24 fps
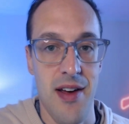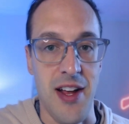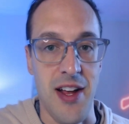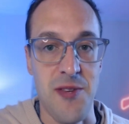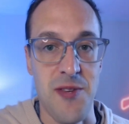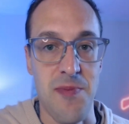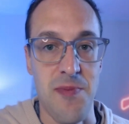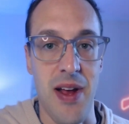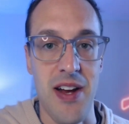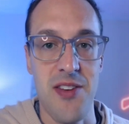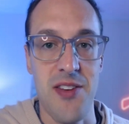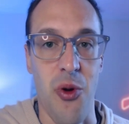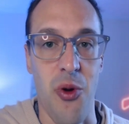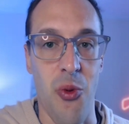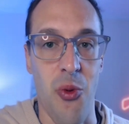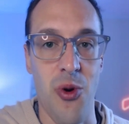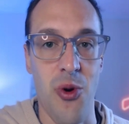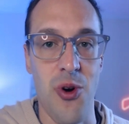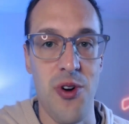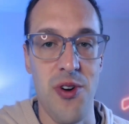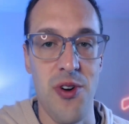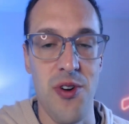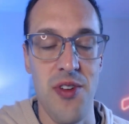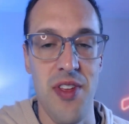I expect
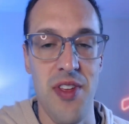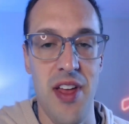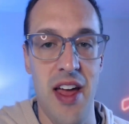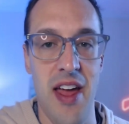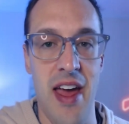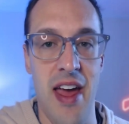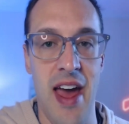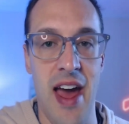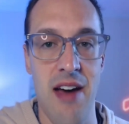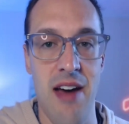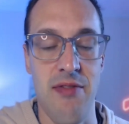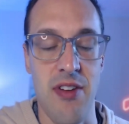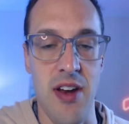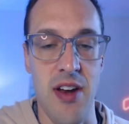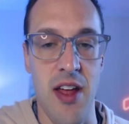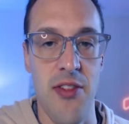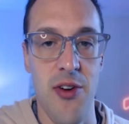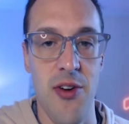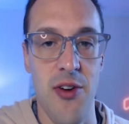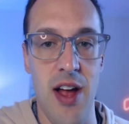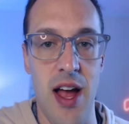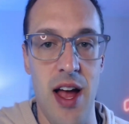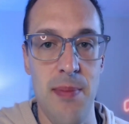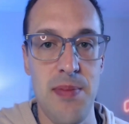we'll have
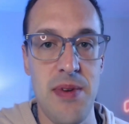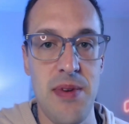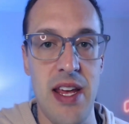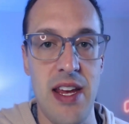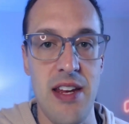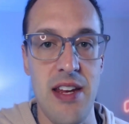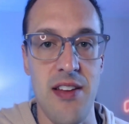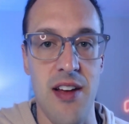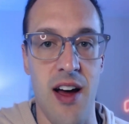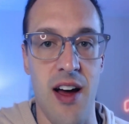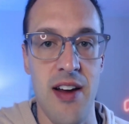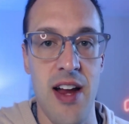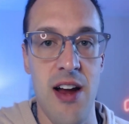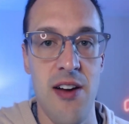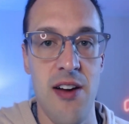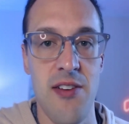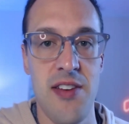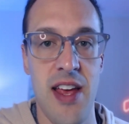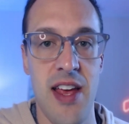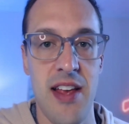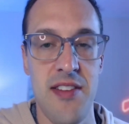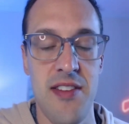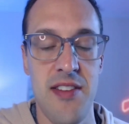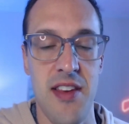another update on Aehr
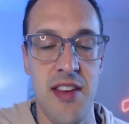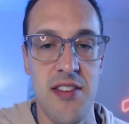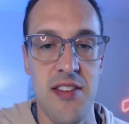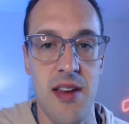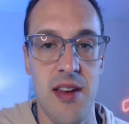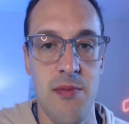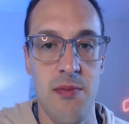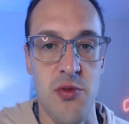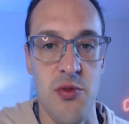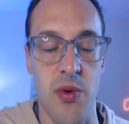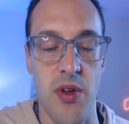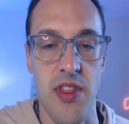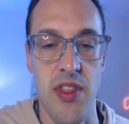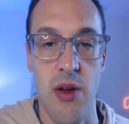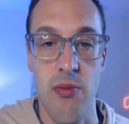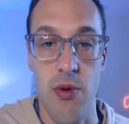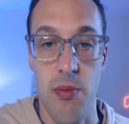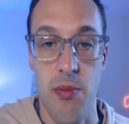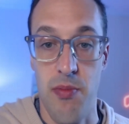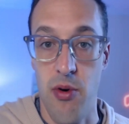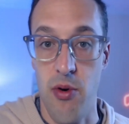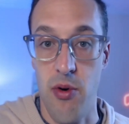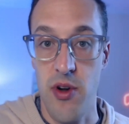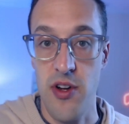Test Systems when they
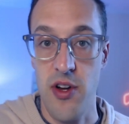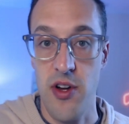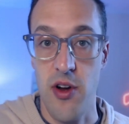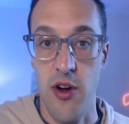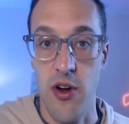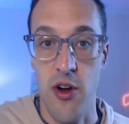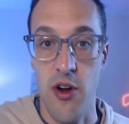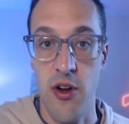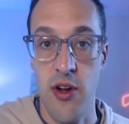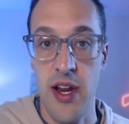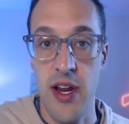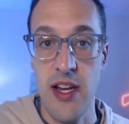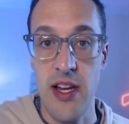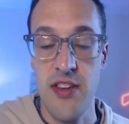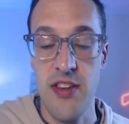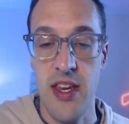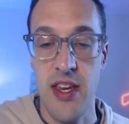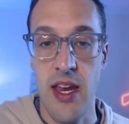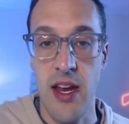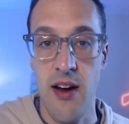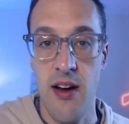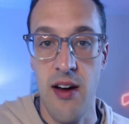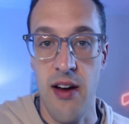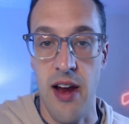report earnings
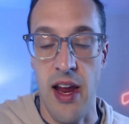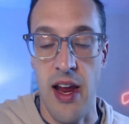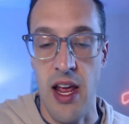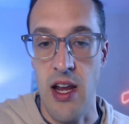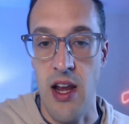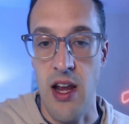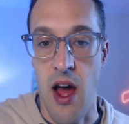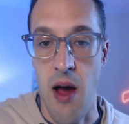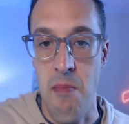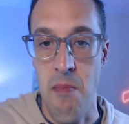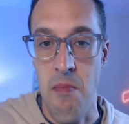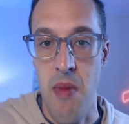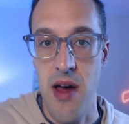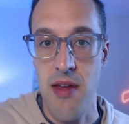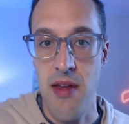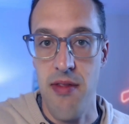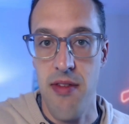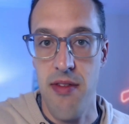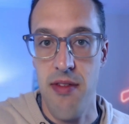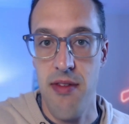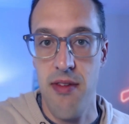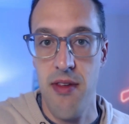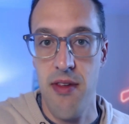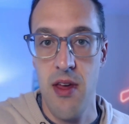here in a
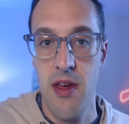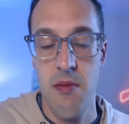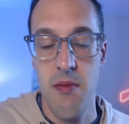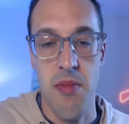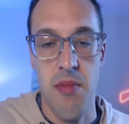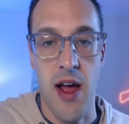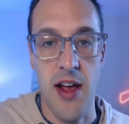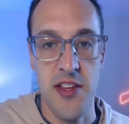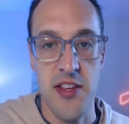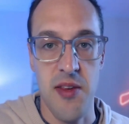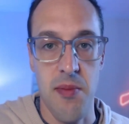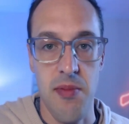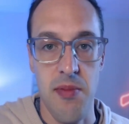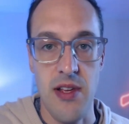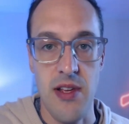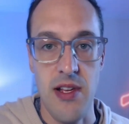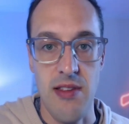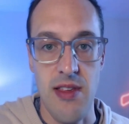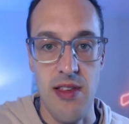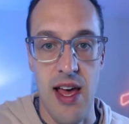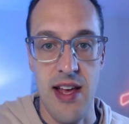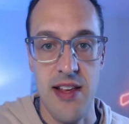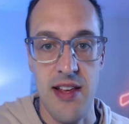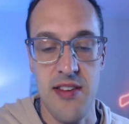month, possibly
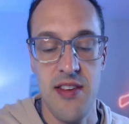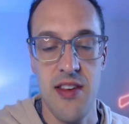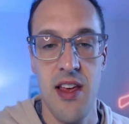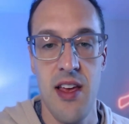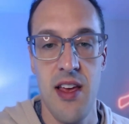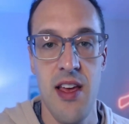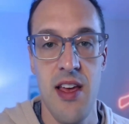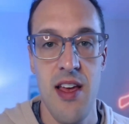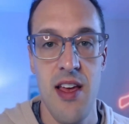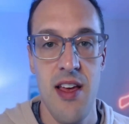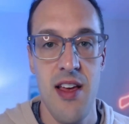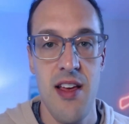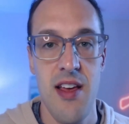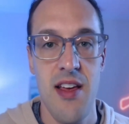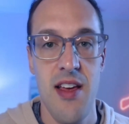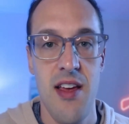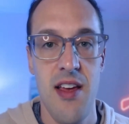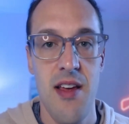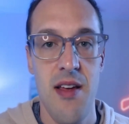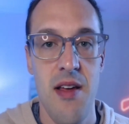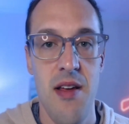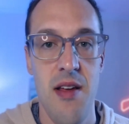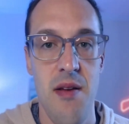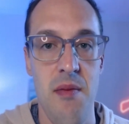less.
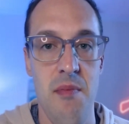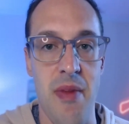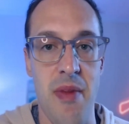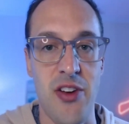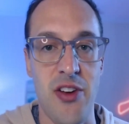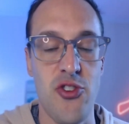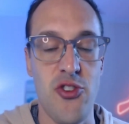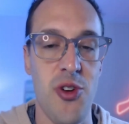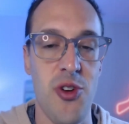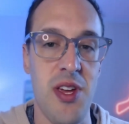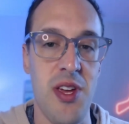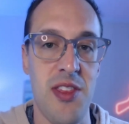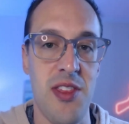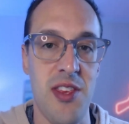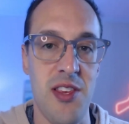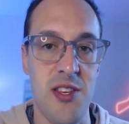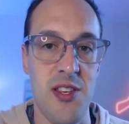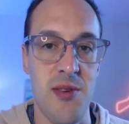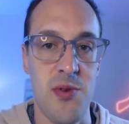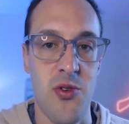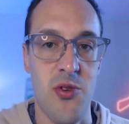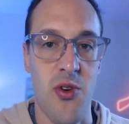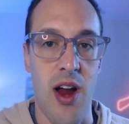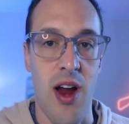Make sure you hit the
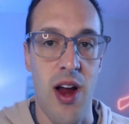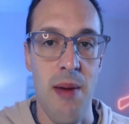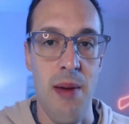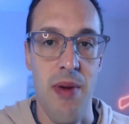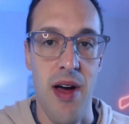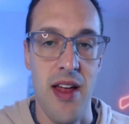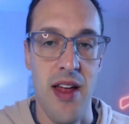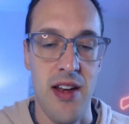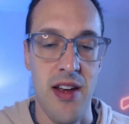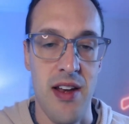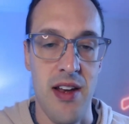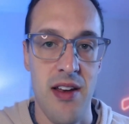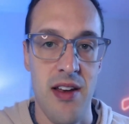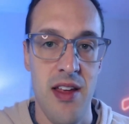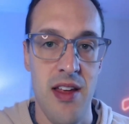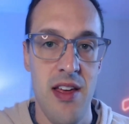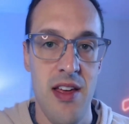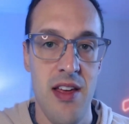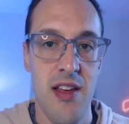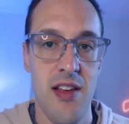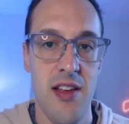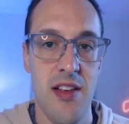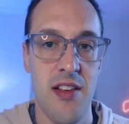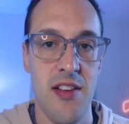subscribe button
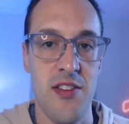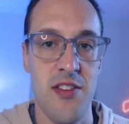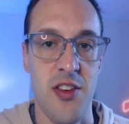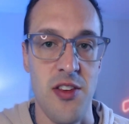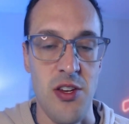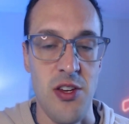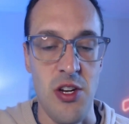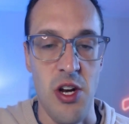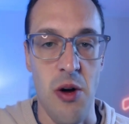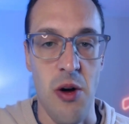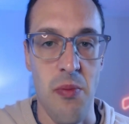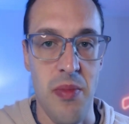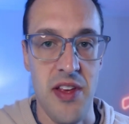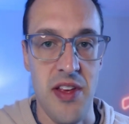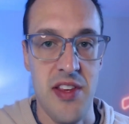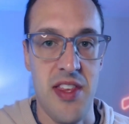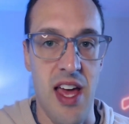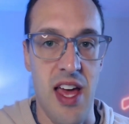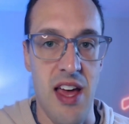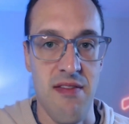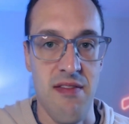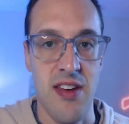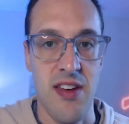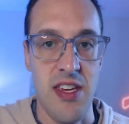so you don't miss
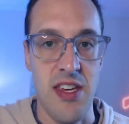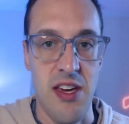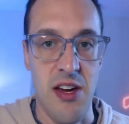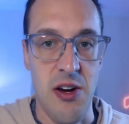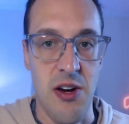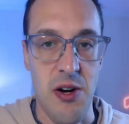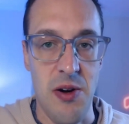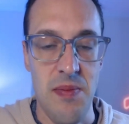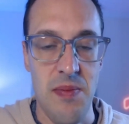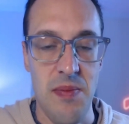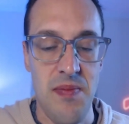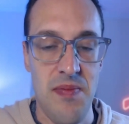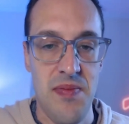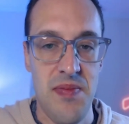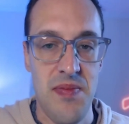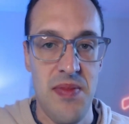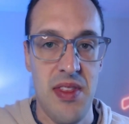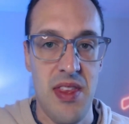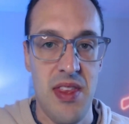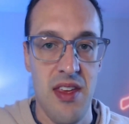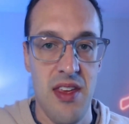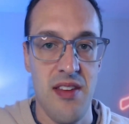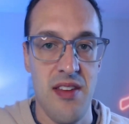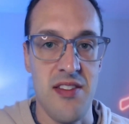that video.
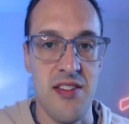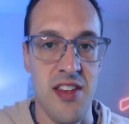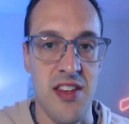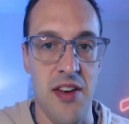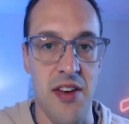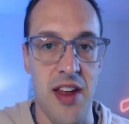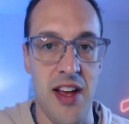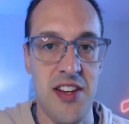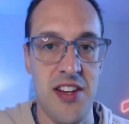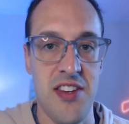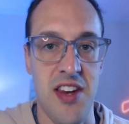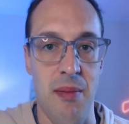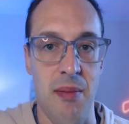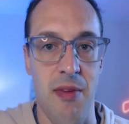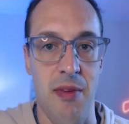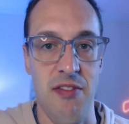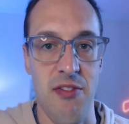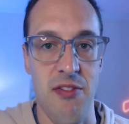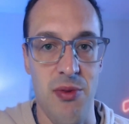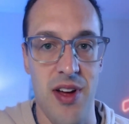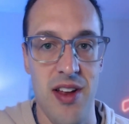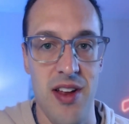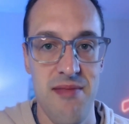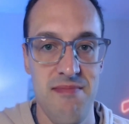Until next time,
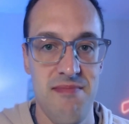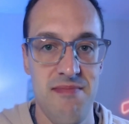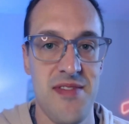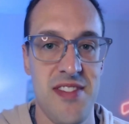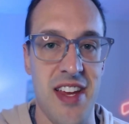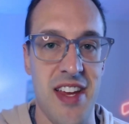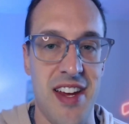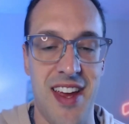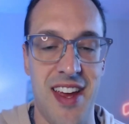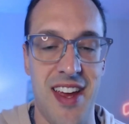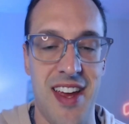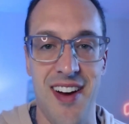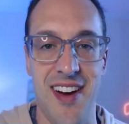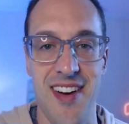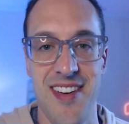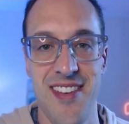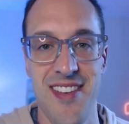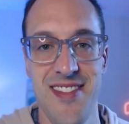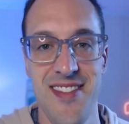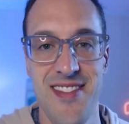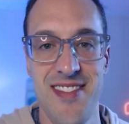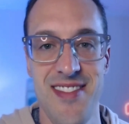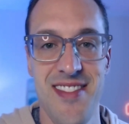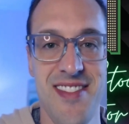everyone, take
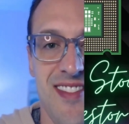care.